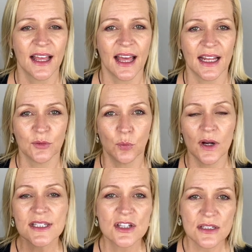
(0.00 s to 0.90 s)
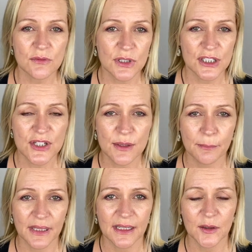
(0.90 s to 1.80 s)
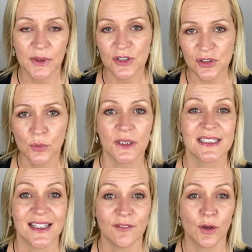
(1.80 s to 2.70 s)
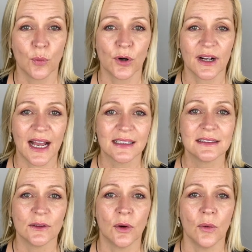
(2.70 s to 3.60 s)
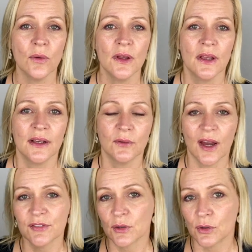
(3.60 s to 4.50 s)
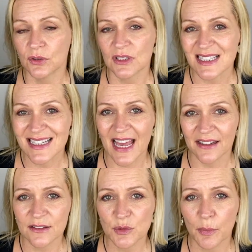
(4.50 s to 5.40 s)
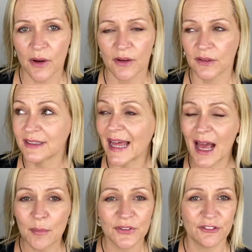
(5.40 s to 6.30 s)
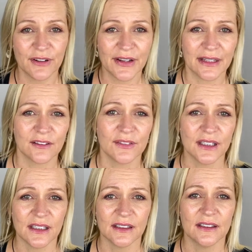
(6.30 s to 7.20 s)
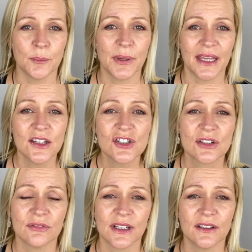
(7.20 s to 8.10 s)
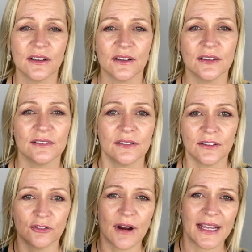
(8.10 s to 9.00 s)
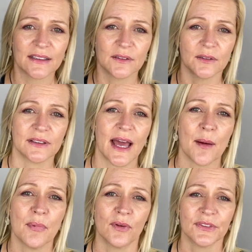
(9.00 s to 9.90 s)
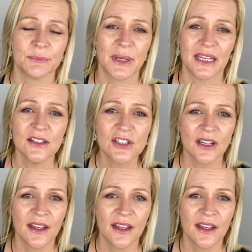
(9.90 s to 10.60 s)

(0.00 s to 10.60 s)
And once you want to submit it, because you want to save your work as you go, you have to go to the status tab at the very end of the page, right tab on the page,